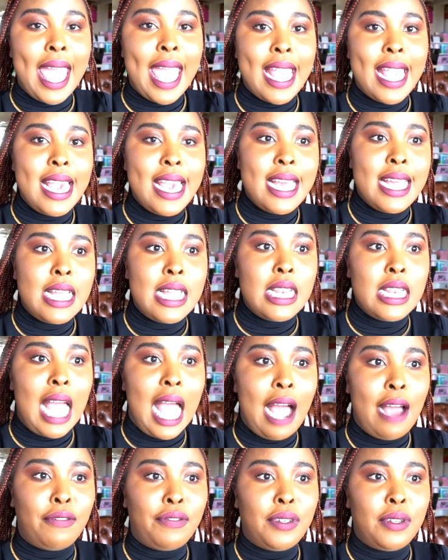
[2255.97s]
And
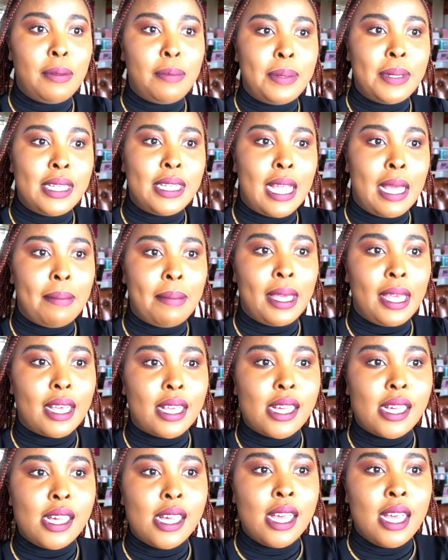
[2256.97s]
after the
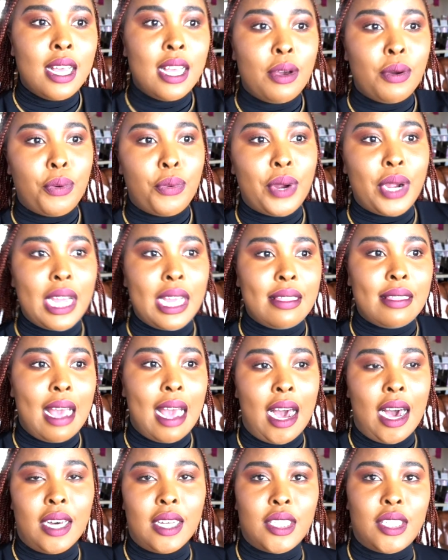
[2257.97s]
pandemic, we were in the
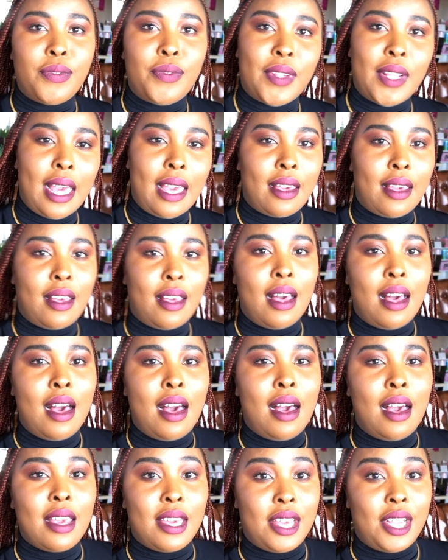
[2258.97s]
house for like
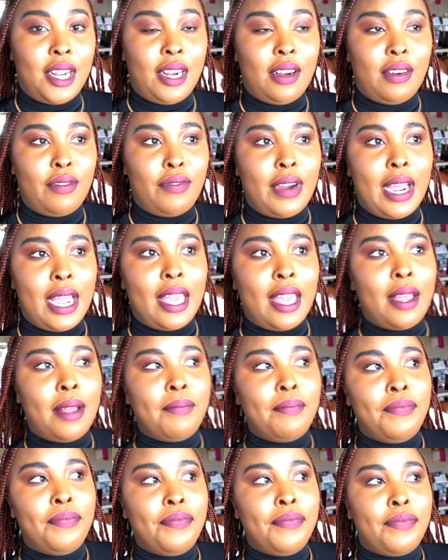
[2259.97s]
a year, right?
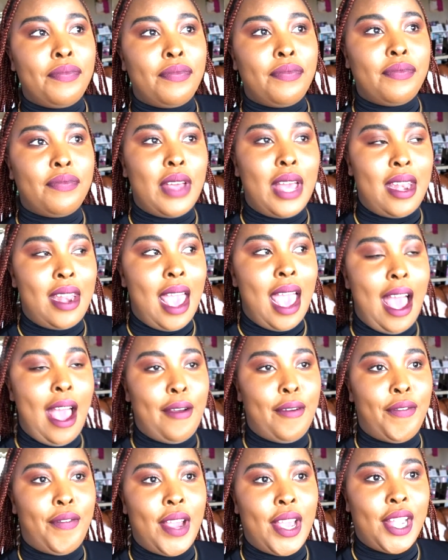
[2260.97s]
And a
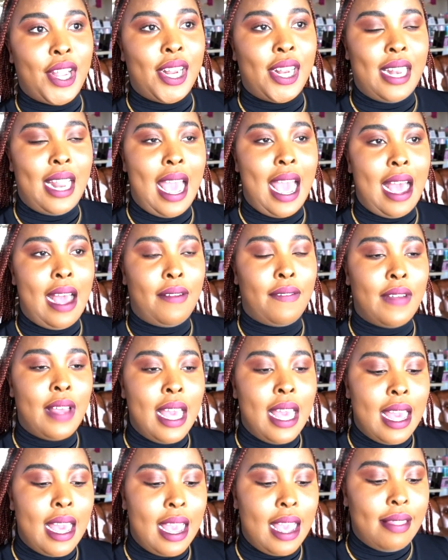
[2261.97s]
half, a year and a half.
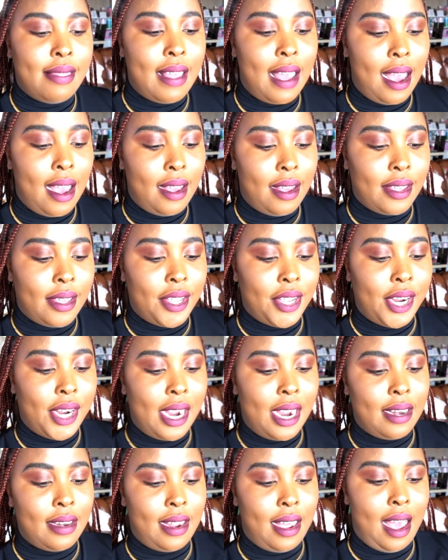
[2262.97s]
In that year
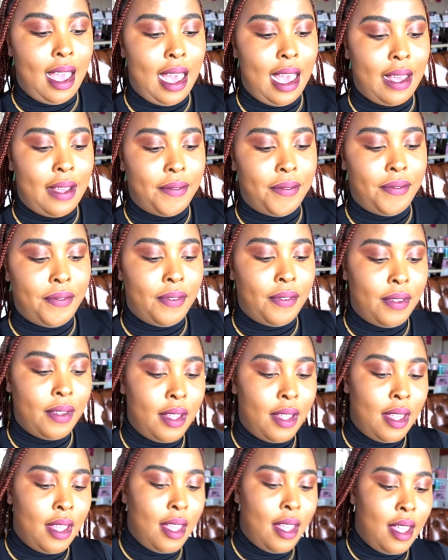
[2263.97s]
and a half,
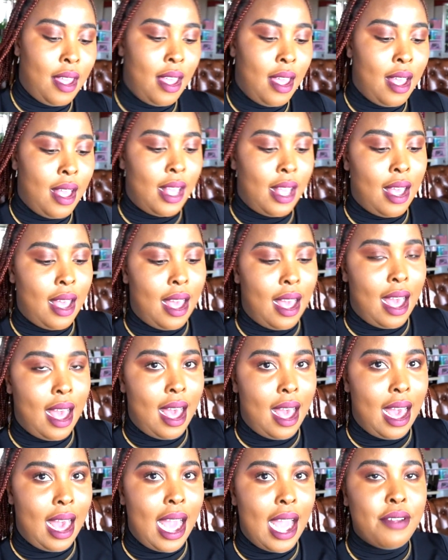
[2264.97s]

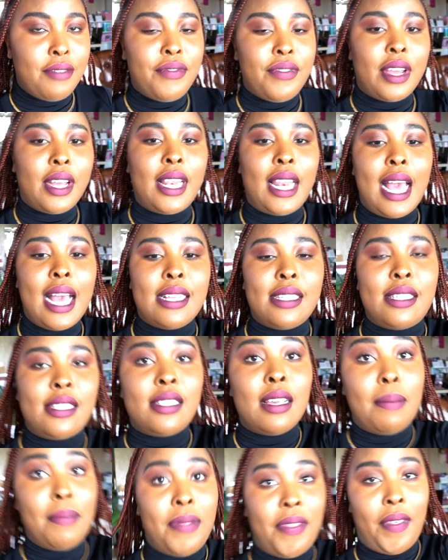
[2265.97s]
I realized
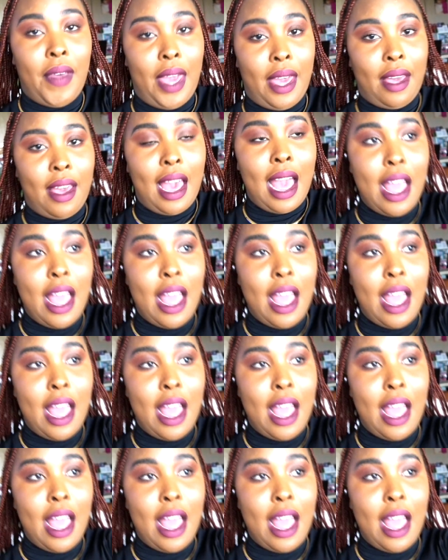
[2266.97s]
something.